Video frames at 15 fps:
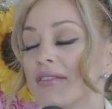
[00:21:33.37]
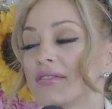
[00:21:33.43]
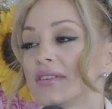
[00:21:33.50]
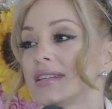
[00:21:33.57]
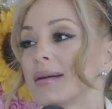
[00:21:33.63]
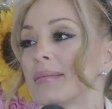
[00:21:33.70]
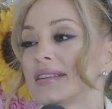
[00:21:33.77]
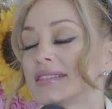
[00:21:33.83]

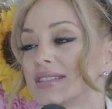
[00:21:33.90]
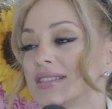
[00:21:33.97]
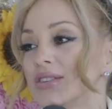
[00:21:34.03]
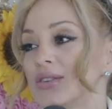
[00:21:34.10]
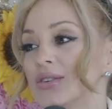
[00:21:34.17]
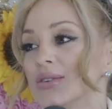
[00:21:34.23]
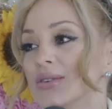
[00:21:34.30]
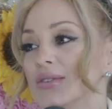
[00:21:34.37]
every time I
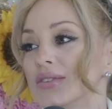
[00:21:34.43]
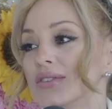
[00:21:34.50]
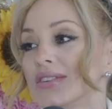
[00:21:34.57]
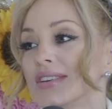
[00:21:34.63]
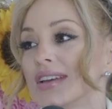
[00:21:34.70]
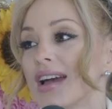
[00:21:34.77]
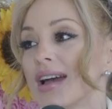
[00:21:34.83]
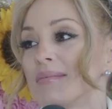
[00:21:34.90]
see you,
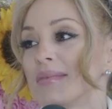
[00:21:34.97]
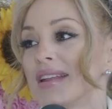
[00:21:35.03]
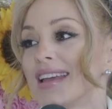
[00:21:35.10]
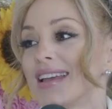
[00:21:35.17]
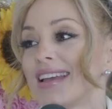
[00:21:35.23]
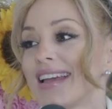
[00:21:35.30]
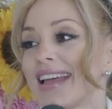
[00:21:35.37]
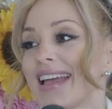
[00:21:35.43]
I'm
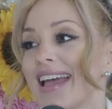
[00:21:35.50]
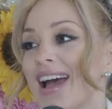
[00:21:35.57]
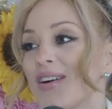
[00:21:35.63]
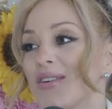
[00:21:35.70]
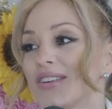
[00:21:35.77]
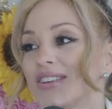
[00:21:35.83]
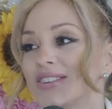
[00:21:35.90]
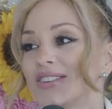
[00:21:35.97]
like,
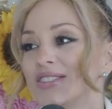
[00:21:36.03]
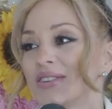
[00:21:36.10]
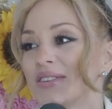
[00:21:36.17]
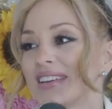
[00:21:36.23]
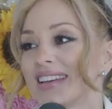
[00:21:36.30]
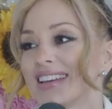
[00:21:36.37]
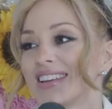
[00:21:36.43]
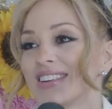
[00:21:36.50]
how are you
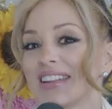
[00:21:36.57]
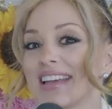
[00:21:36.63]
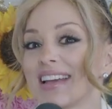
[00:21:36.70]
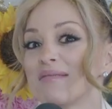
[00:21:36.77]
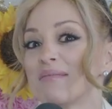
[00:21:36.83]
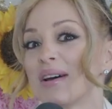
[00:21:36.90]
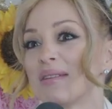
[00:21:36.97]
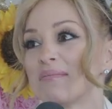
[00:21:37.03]
doing? You're
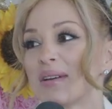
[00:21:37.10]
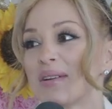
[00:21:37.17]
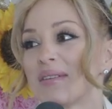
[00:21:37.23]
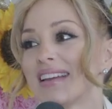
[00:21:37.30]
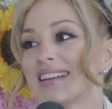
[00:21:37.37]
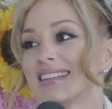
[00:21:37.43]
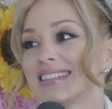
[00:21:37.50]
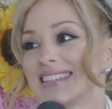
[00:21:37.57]
like, I'm on my
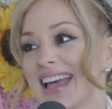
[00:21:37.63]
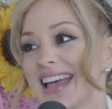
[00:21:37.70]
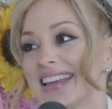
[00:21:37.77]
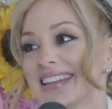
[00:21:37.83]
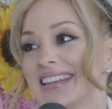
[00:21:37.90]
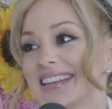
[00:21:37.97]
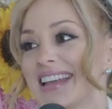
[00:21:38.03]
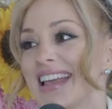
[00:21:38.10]
way to
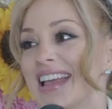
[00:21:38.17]
set.